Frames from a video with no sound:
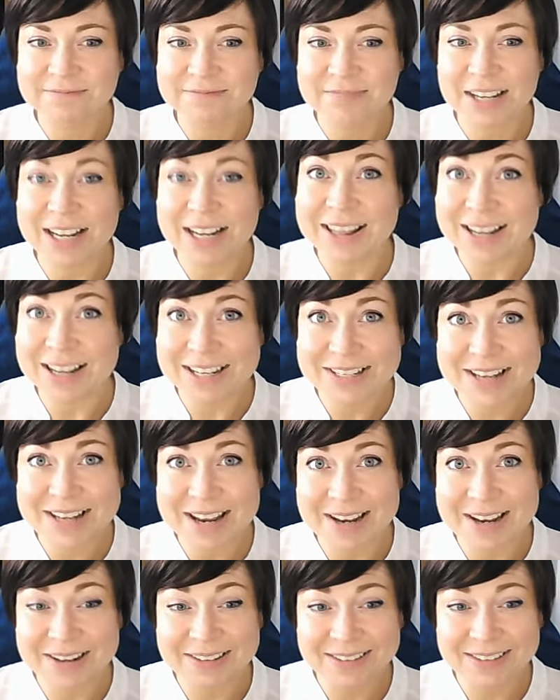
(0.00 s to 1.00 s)
And that's it.
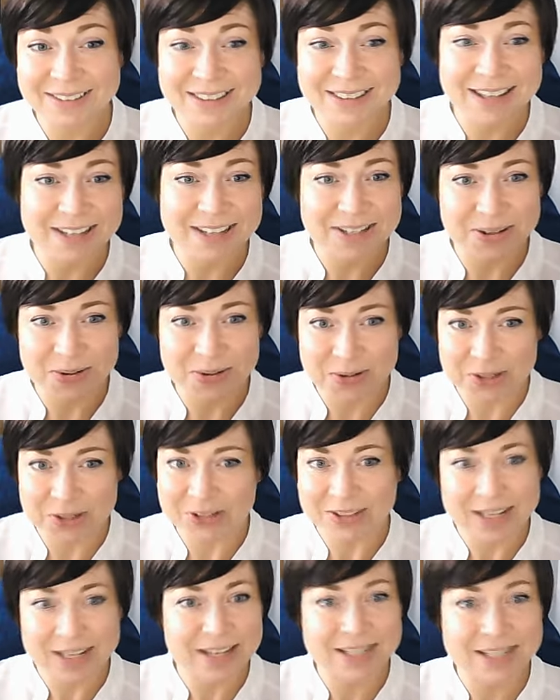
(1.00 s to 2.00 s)
That's the
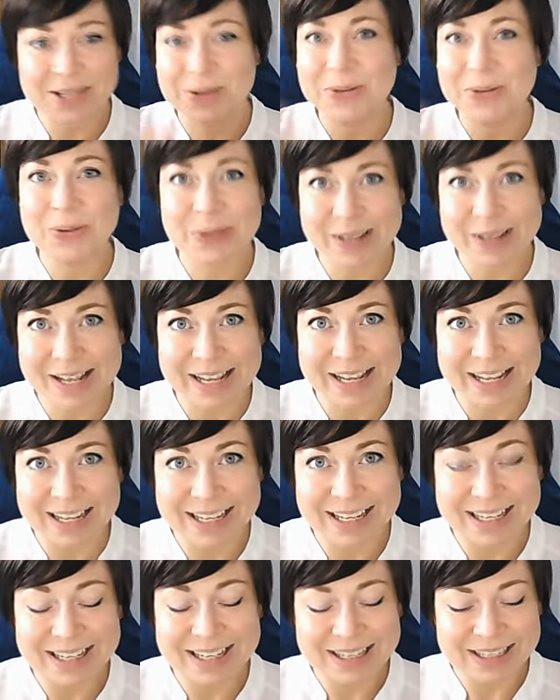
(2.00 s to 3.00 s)
whole thing.
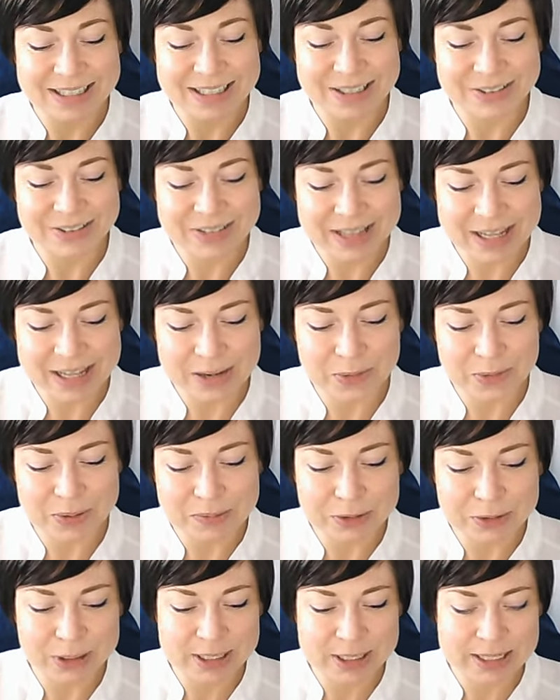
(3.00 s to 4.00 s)
I'll read that one
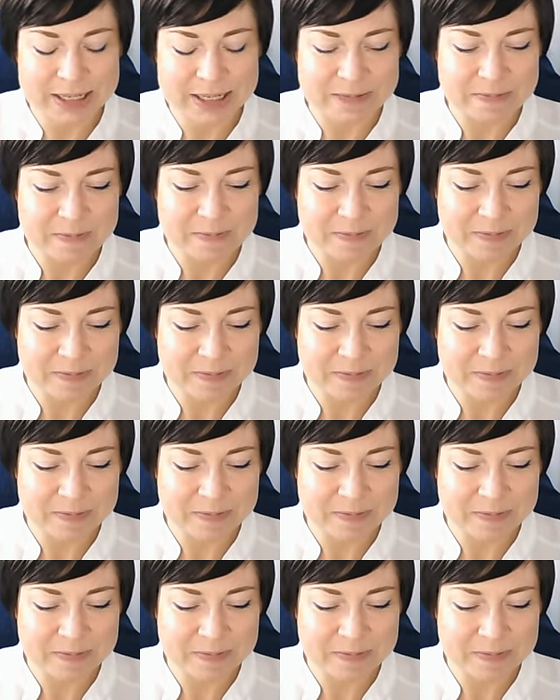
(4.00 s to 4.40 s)
more time.